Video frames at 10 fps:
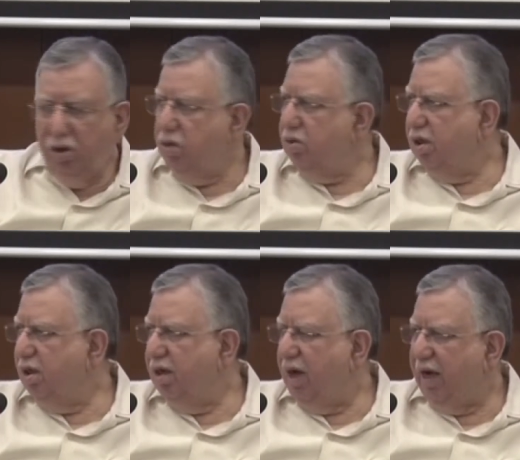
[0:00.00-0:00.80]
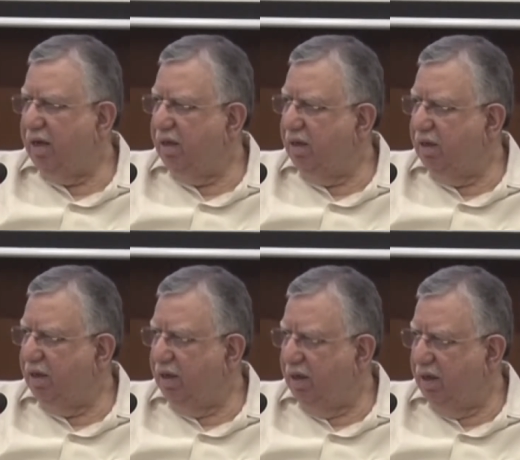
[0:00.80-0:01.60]
news in the la in
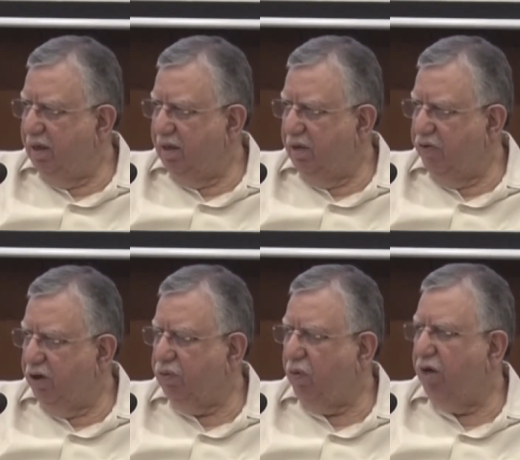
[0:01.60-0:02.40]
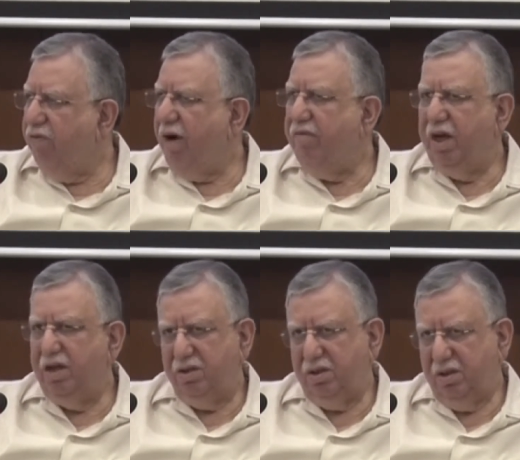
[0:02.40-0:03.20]
the in the first 45
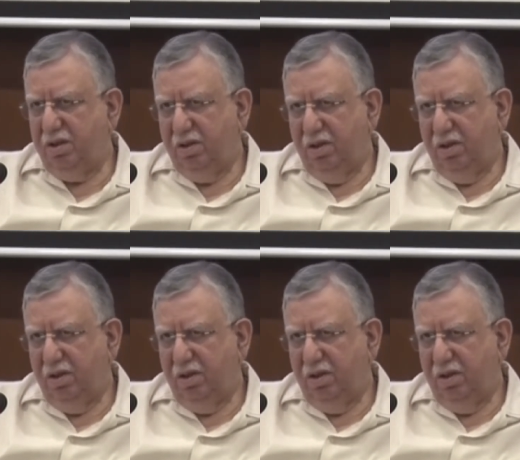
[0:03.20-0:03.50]
days,